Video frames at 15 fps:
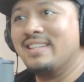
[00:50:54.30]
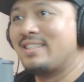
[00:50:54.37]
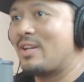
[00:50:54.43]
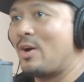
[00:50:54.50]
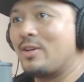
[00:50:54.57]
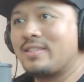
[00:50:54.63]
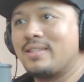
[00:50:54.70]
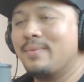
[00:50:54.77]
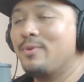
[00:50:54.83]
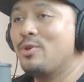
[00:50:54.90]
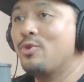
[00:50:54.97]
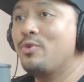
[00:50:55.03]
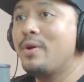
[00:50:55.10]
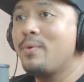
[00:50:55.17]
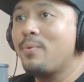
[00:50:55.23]
is awesome.
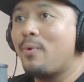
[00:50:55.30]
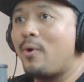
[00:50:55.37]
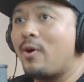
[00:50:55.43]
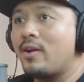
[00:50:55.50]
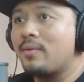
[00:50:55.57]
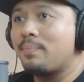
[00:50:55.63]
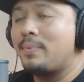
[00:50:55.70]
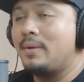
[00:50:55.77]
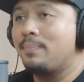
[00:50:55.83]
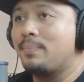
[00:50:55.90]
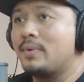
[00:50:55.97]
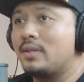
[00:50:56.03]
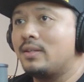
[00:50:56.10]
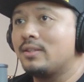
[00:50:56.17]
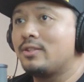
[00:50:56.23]
You reward
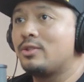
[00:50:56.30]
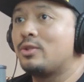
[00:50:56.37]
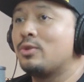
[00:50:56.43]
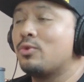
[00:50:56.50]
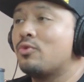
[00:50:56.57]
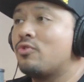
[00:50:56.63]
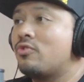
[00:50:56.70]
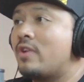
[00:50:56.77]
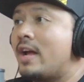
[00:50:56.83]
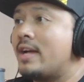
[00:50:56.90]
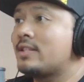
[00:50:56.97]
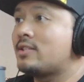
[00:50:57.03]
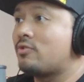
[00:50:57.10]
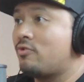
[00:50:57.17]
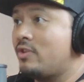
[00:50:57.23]
people to
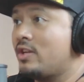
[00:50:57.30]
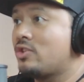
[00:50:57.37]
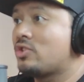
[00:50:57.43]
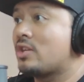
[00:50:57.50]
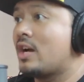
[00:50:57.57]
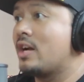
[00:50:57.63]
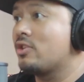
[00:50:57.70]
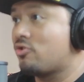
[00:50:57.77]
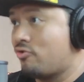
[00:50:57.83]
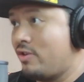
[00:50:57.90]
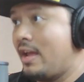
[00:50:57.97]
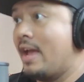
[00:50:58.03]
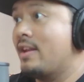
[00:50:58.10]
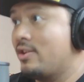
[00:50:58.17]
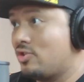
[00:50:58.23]
rest, recharge,
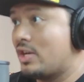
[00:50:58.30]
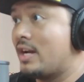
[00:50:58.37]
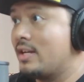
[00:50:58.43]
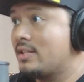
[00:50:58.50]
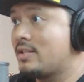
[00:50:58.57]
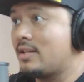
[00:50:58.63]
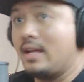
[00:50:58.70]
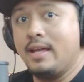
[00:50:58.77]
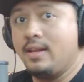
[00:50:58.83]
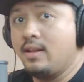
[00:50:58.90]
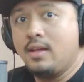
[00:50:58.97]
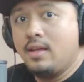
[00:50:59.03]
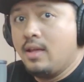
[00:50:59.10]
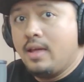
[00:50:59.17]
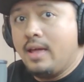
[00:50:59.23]
re-energize. And
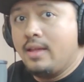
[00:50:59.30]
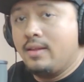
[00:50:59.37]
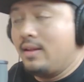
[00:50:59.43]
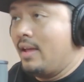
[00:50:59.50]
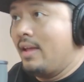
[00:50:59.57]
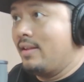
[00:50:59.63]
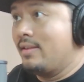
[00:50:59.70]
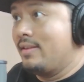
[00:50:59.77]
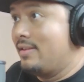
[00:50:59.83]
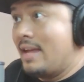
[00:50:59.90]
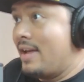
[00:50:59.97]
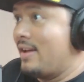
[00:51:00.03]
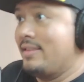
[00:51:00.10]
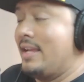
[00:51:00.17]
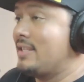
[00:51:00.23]

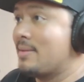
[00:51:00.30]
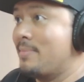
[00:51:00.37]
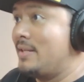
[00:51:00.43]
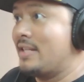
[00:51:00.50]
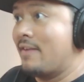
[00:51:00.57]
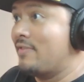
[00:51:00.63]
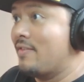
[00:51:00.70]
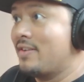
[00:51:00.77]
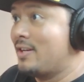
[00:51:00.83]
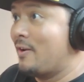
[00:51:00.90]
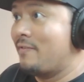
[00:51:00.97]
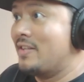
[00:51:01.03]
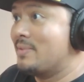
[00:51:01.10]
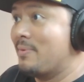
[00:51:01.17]
that's amazing. I've never heard of this